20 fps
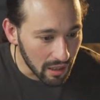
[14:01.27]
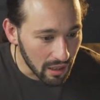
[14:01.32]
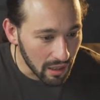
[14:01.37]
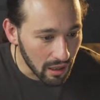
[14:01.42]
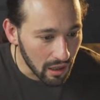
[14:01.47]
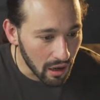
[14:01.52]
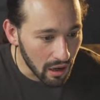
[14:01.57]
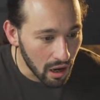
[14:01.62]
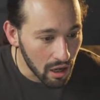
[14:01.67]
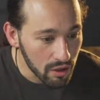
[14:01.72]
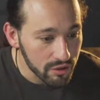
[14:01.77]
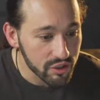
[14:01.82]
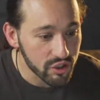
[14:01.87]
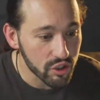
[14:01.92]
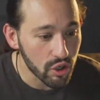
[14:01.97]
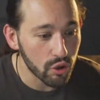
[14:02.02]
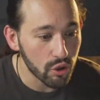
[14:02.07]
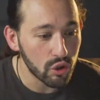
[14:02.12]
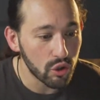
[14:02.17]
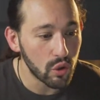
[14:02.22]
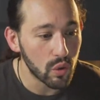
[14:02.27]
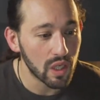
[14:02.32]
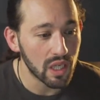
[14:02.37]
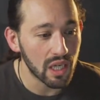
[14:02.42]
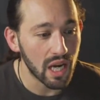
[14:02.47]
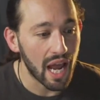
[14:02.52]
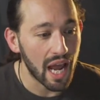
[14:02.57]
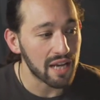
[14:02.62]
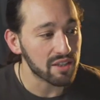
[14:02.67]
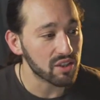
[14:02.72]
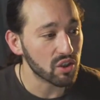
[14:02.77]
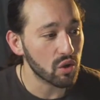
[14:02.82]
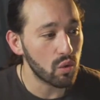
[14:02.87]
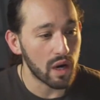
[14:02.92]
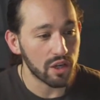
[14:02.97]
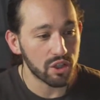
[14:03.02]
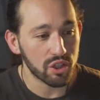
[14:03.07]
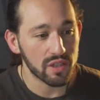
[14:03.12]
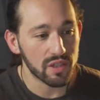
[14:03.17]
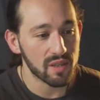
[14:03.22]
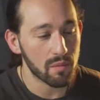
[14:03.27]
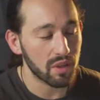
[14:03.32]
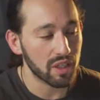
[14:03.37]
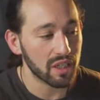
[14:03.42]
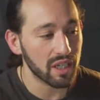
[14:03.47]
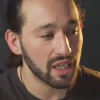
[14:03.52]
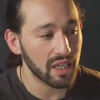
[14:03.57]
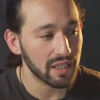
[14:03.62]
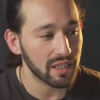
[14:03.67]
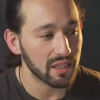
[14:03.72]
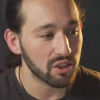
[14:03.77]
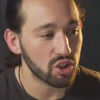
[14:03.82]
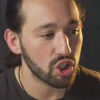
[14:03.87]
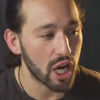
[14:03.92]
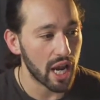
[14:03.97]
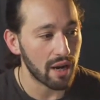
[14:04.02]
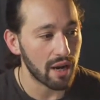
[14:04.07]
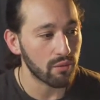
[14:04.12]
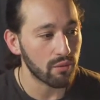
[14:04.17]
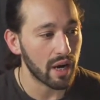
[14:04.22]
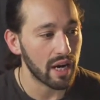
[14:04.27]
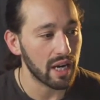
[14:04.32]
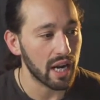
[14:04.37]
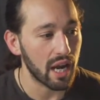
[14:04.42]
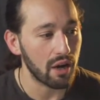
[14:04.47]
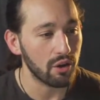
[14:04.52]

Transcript: Also, you can ask questions. I'm looking at the chat right now.